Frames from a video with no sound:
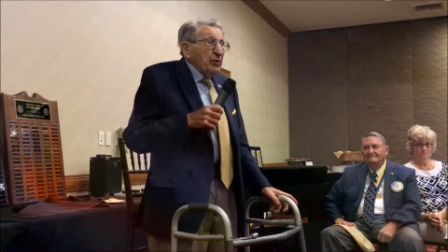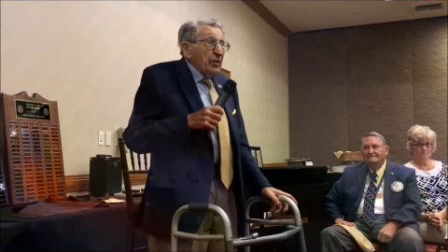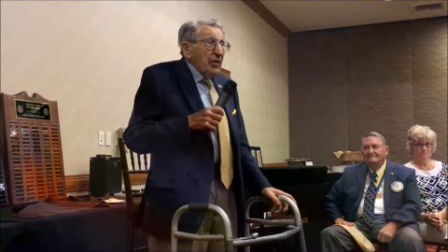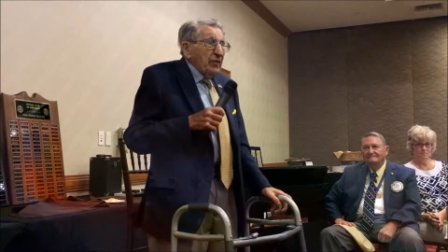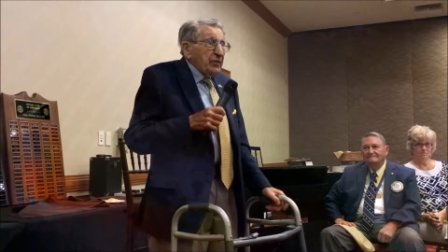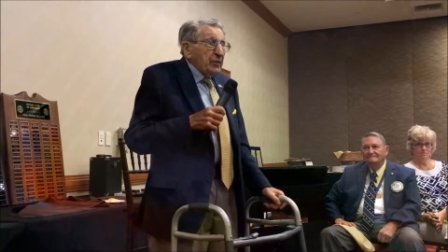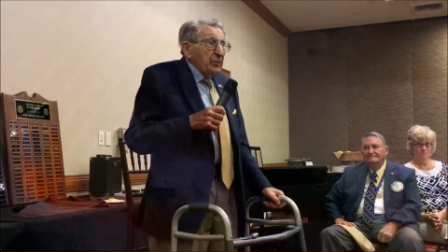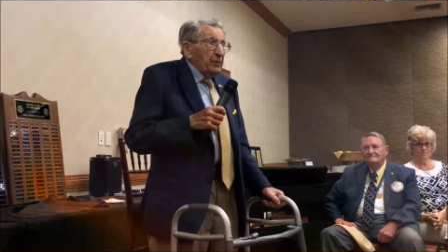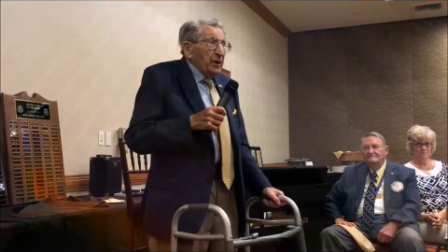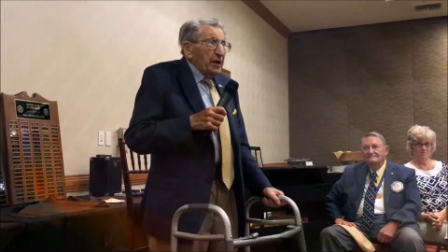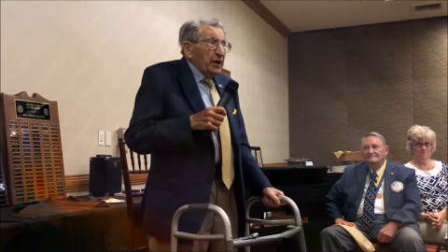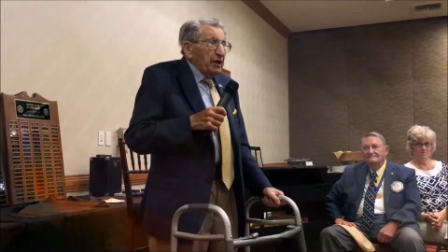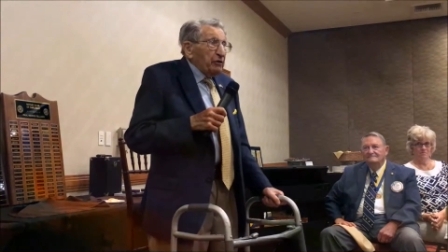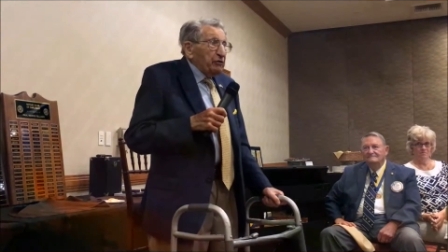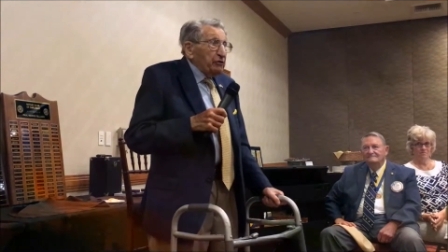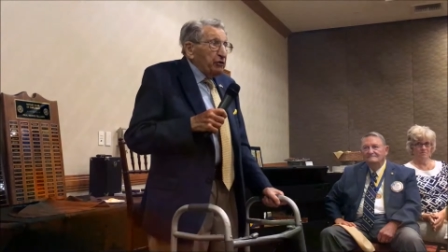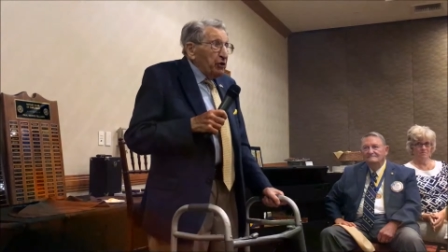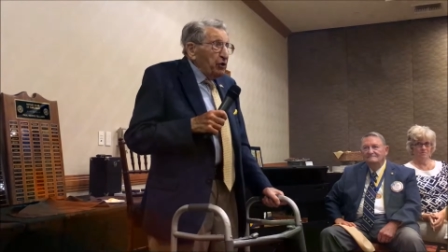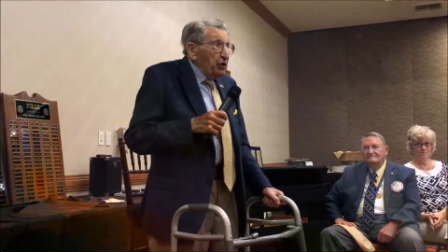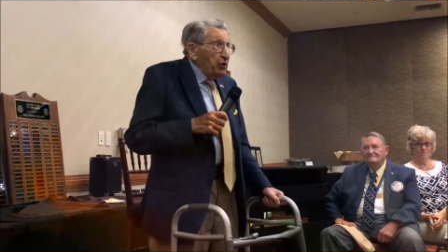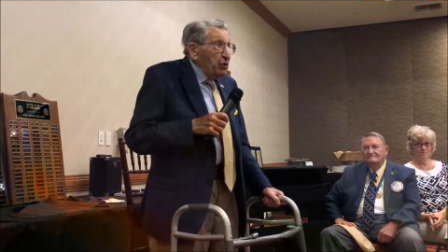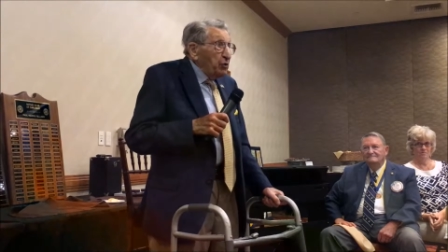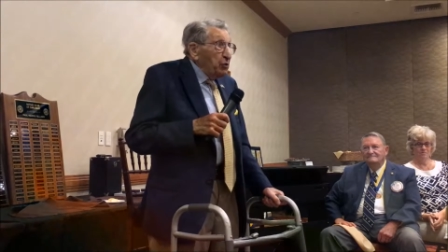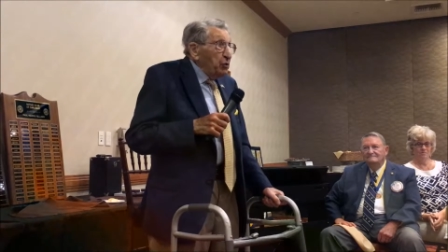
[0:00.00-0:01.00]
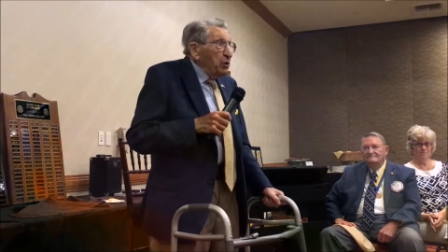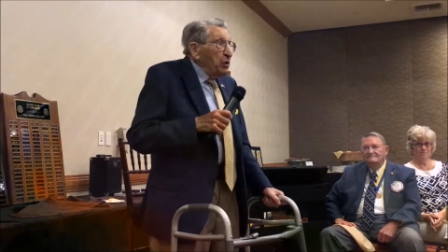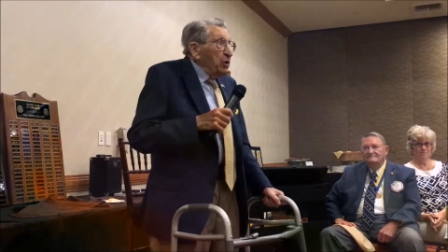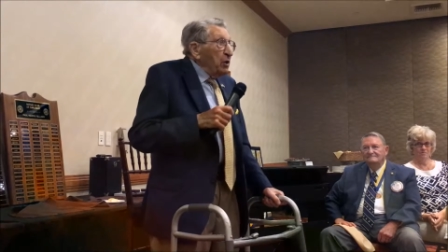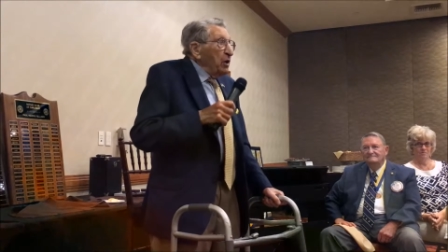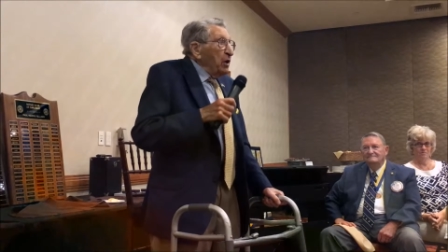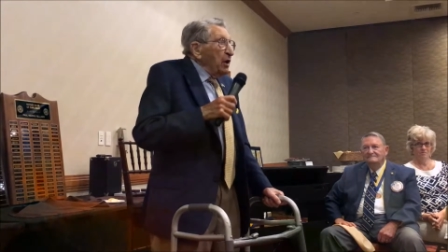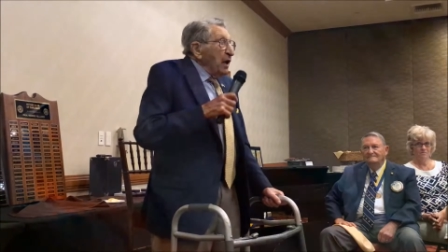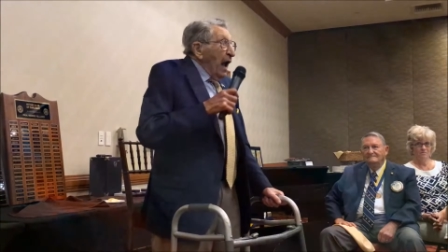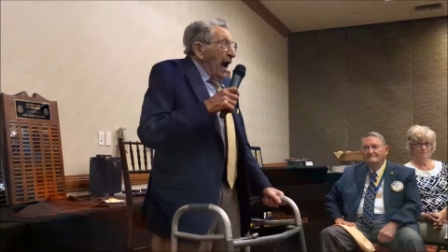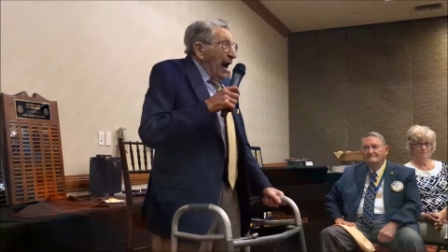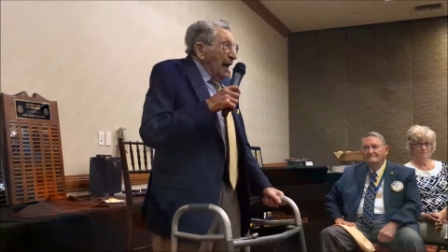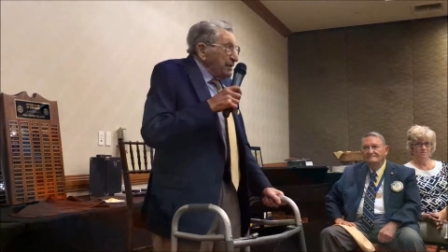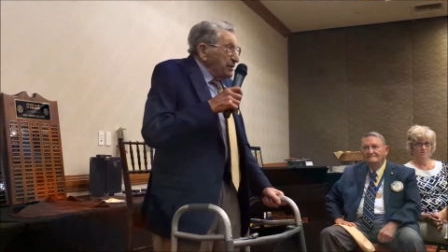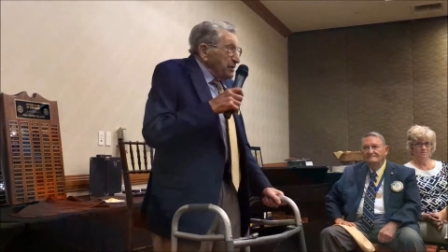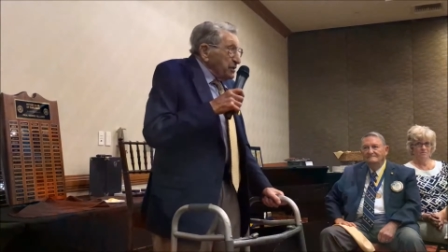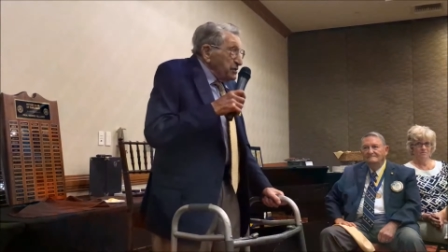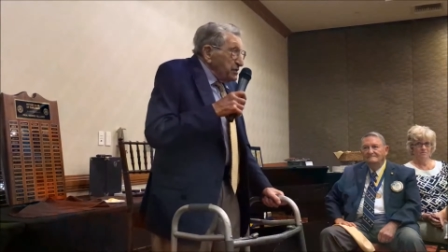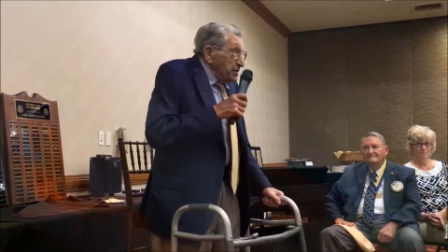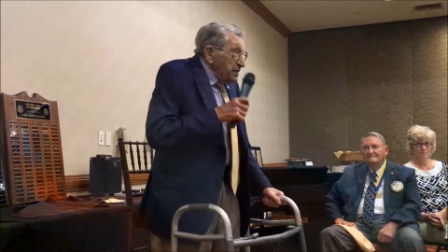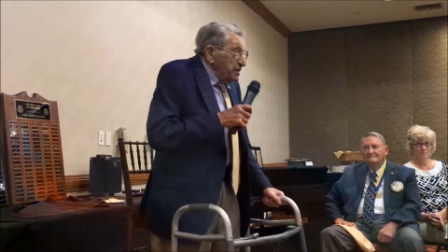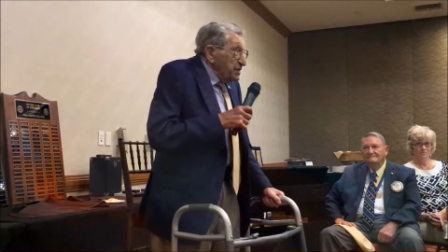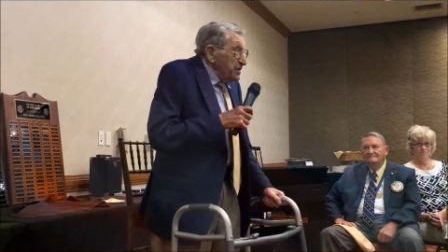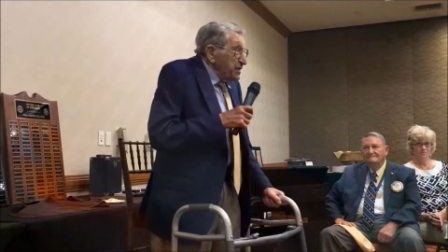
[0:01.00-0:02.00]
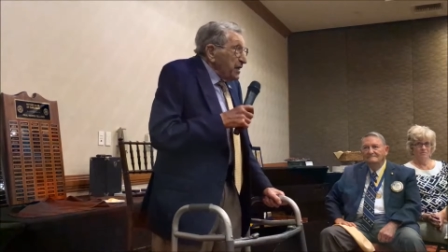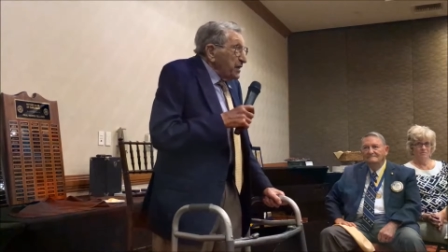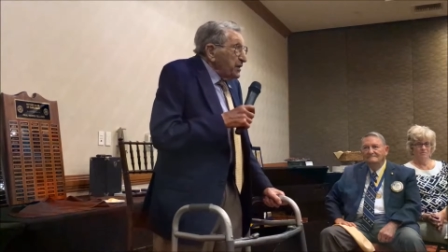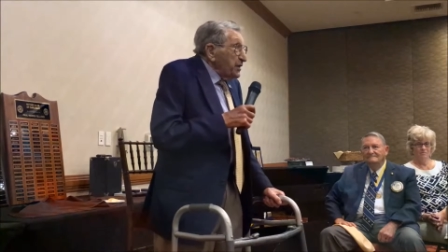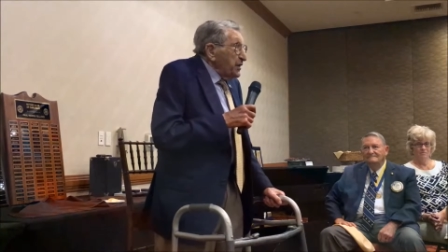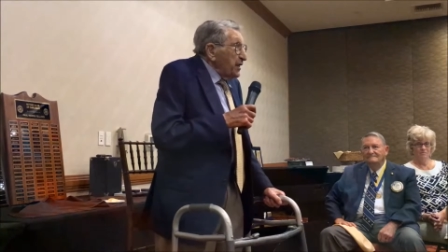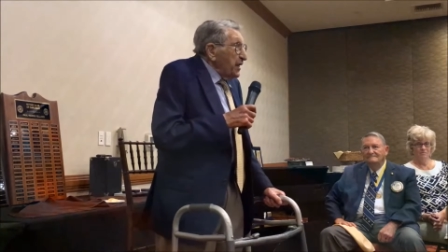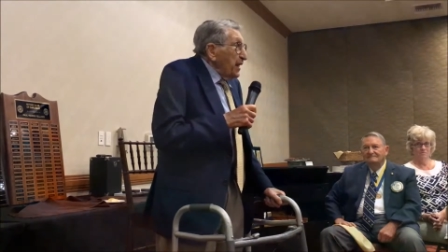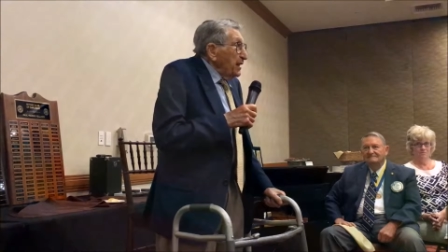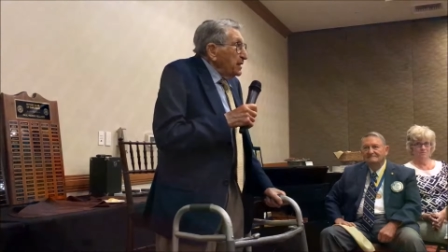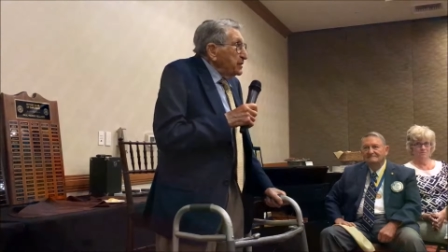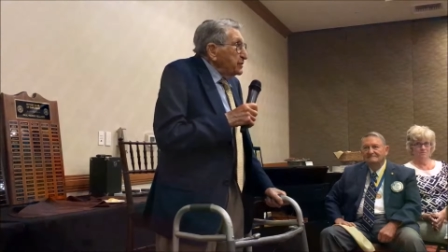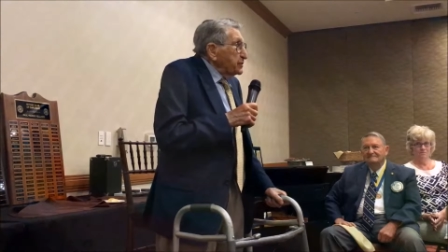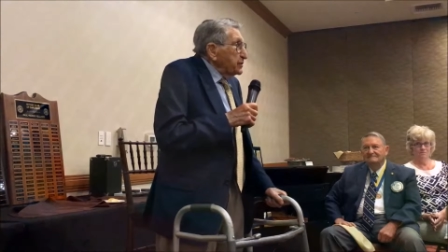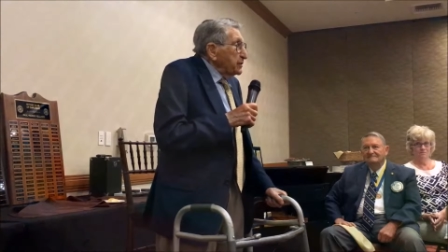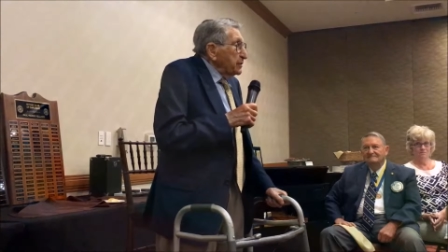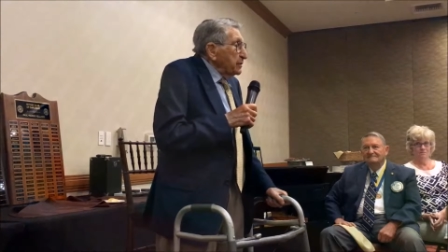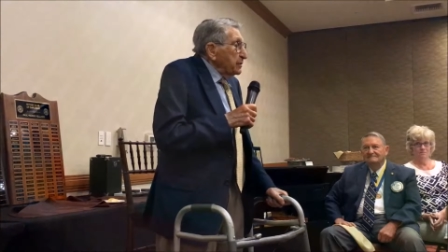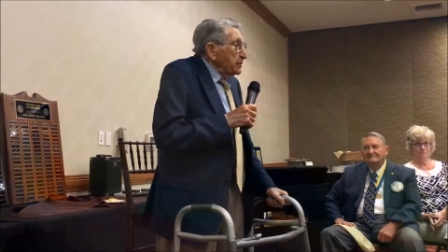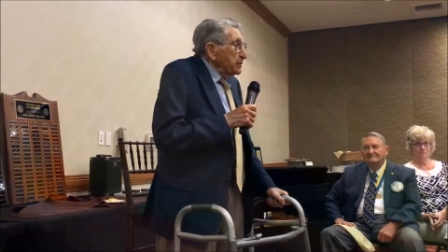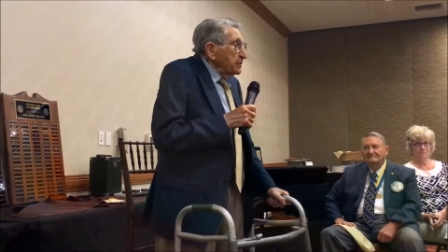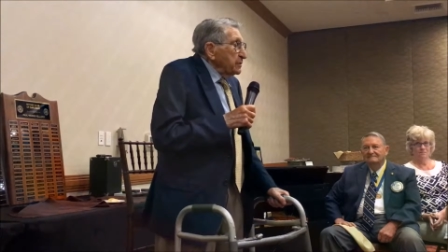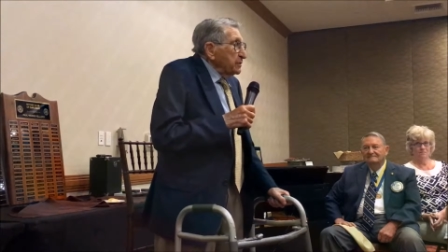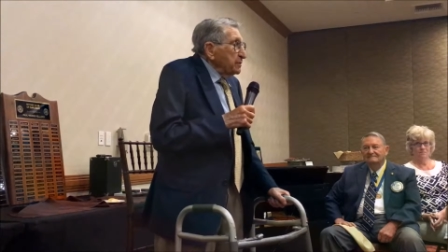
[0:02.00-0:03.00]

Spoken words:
nothing we can do. I just didn't get an answer.